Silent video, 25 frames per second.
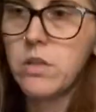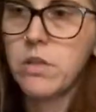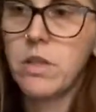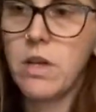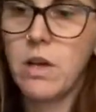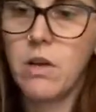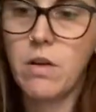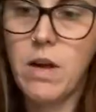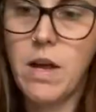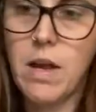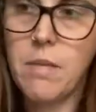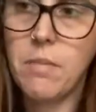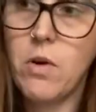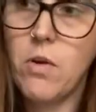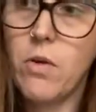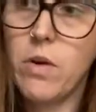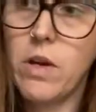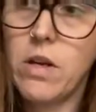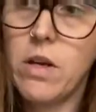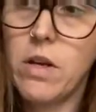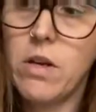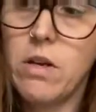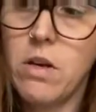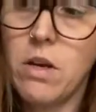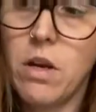Now, I'm going
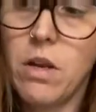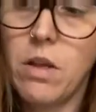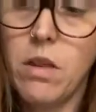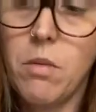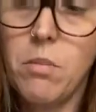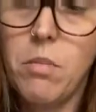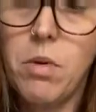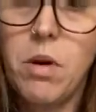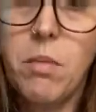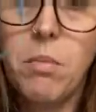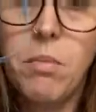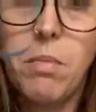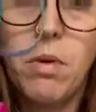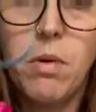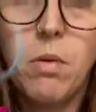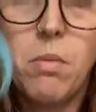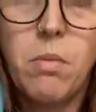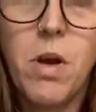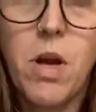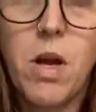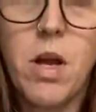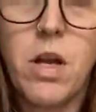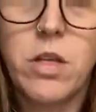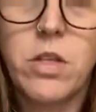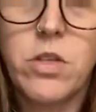to hook the purple
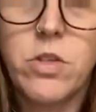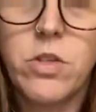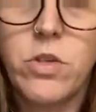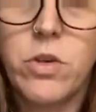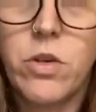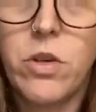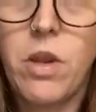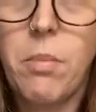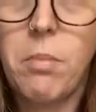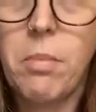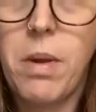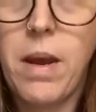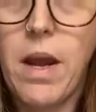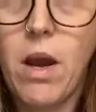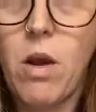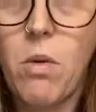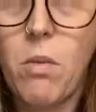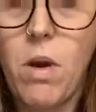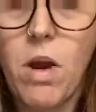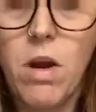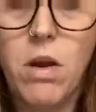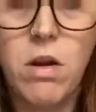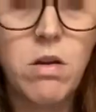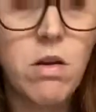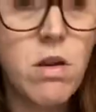one to the pink
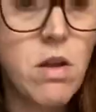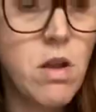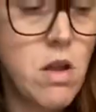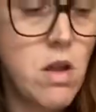one.